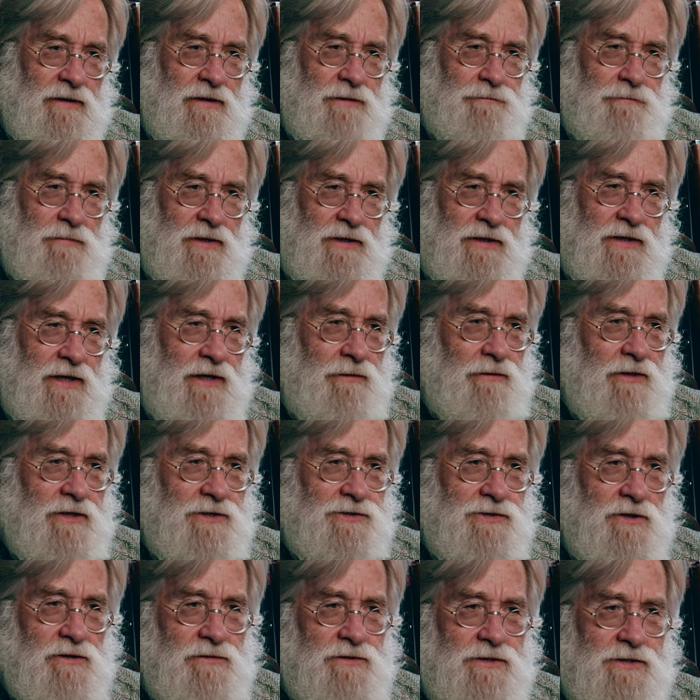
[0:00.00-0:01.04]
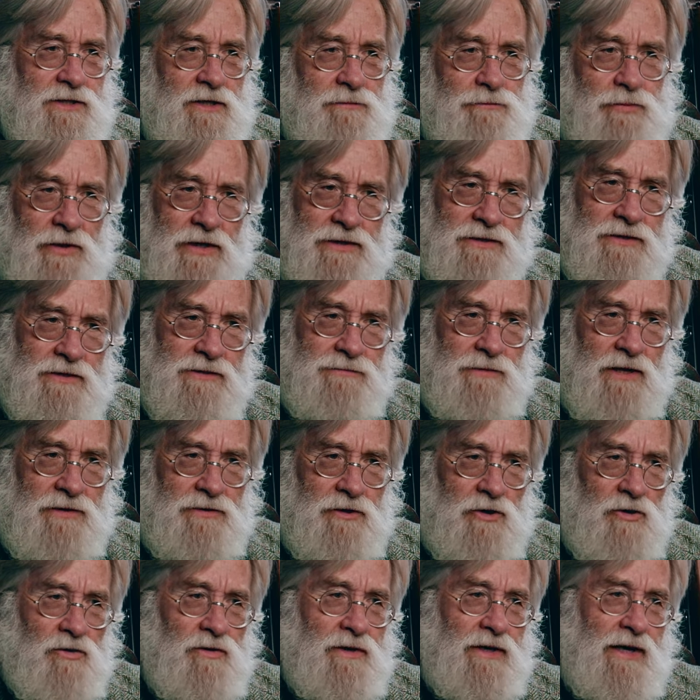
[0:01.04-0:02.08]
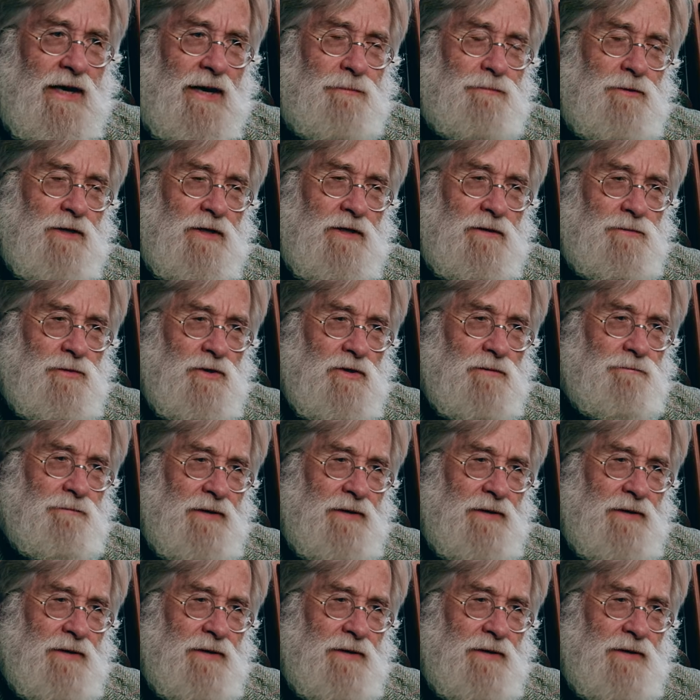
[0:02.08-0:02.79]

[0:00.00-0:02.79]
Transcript: but anyway, so is the Impressionist method only applicable?